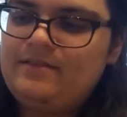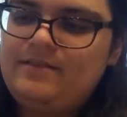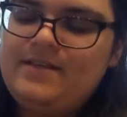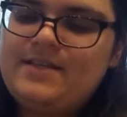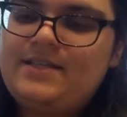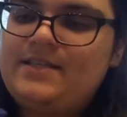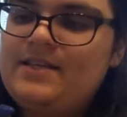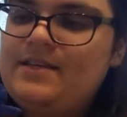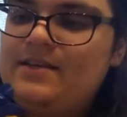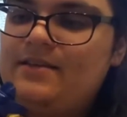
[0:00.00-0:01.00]
This
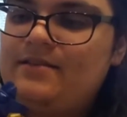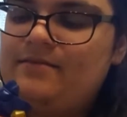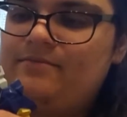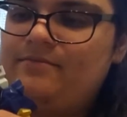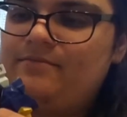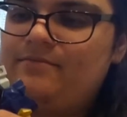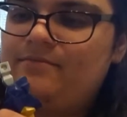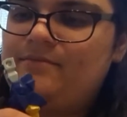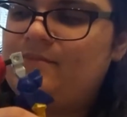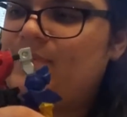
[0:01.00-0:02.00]

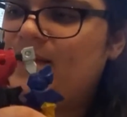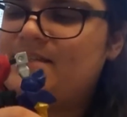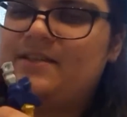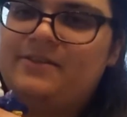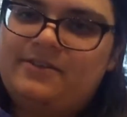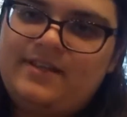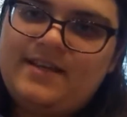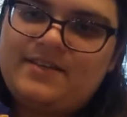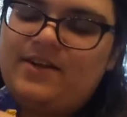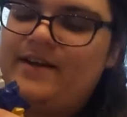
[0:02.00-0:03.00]
has a little
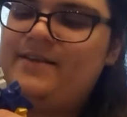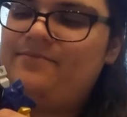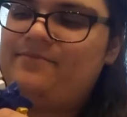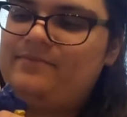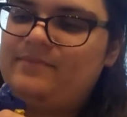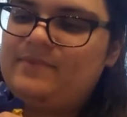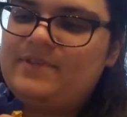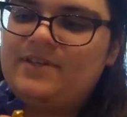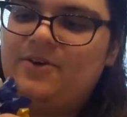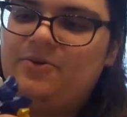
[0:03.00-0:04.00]
dust on it.
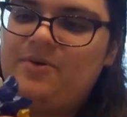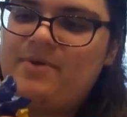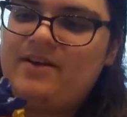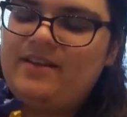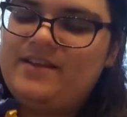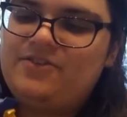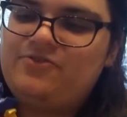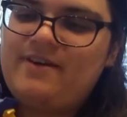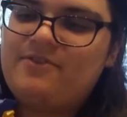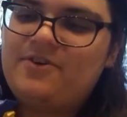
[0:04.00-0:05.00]
So apparently
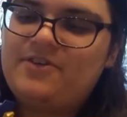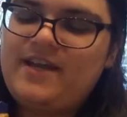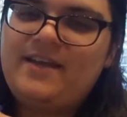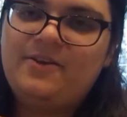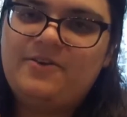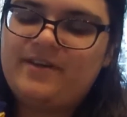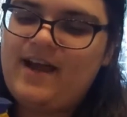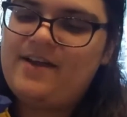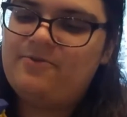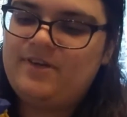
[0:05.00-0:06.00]
Trevor Taylor, the
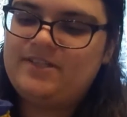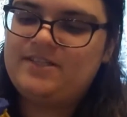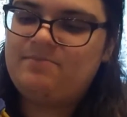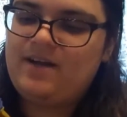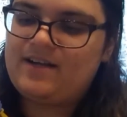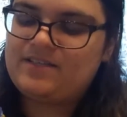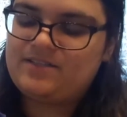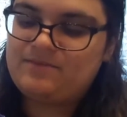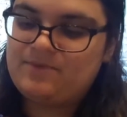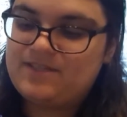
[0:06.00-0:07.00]
guy who runs this
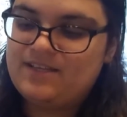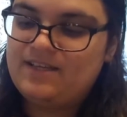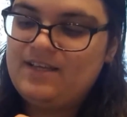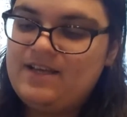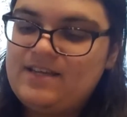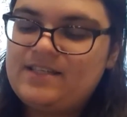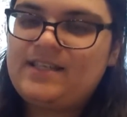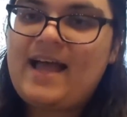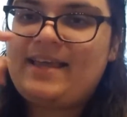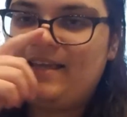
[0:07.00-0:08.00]
box, was
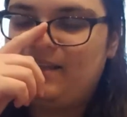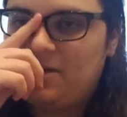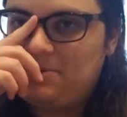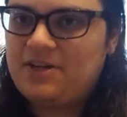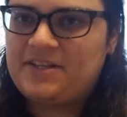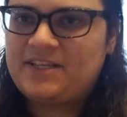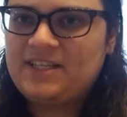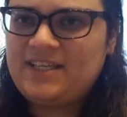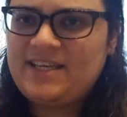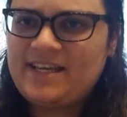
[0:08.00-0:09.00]
slacking a little bit on the
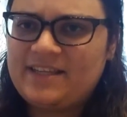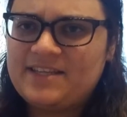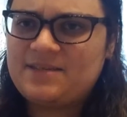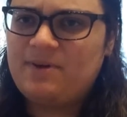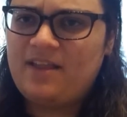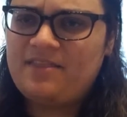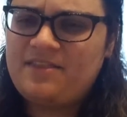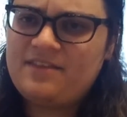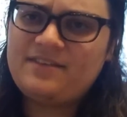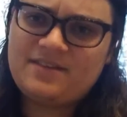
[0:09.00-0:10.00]
cleaning this month.
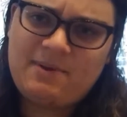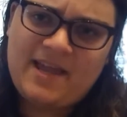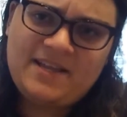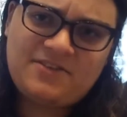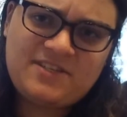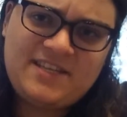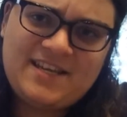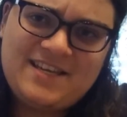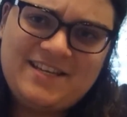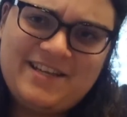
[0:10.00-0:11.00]
My hands are
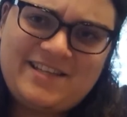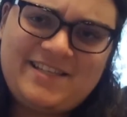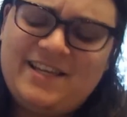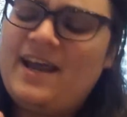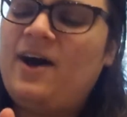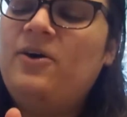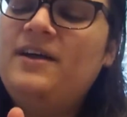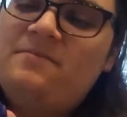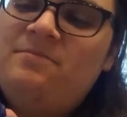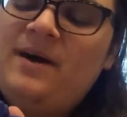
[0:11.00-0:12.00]
sticky and dusty now.
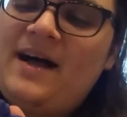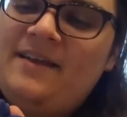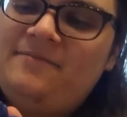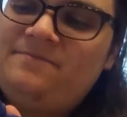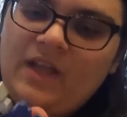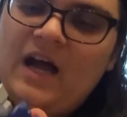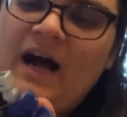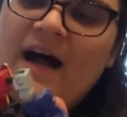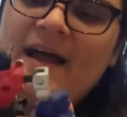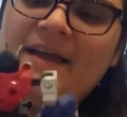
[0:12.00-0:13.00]
But
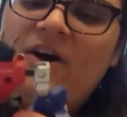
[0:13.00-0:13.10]
I